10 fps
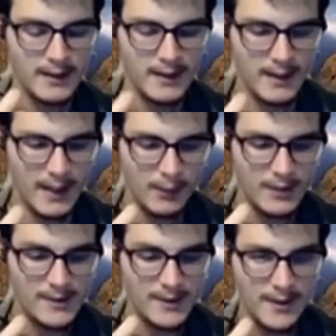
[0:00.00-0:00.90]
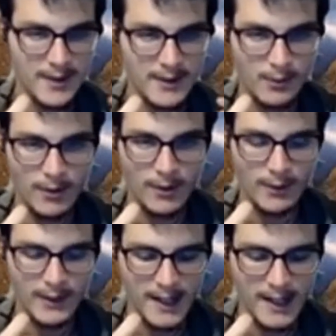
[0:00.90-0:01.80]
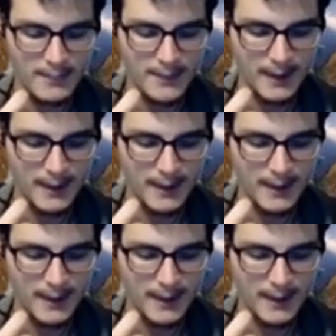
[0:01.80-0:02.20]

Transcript: I was in another world when it happened.